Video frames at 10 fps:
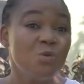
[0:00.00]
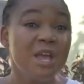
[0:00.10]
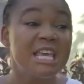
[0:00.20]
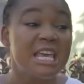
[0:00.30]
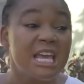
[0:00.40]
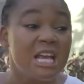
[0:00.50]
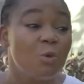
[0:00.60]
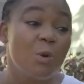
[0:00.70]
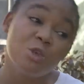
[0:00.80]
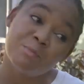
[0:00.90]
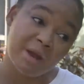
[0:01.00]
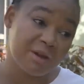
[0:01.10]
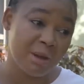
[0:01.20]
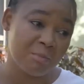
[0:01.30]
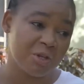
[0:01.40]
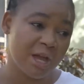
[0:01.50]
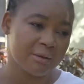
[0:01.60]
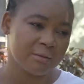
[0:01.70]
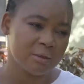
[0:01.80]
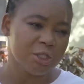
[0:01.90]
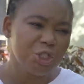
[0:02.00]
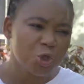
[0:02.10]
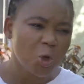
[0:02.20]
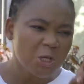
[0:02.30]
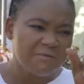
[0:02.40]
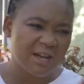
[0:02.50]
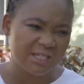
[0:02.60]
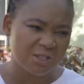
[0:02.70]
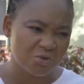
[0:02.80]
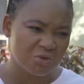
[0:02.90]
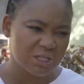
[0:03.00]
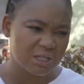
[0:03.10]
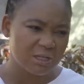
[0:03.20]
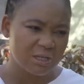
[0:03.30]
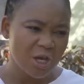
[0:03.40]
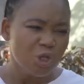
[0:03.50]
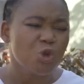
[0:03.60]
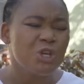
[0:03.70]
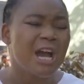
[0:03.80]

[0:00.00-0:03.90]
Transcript: you a king when you married my mother? Did you not give her security? So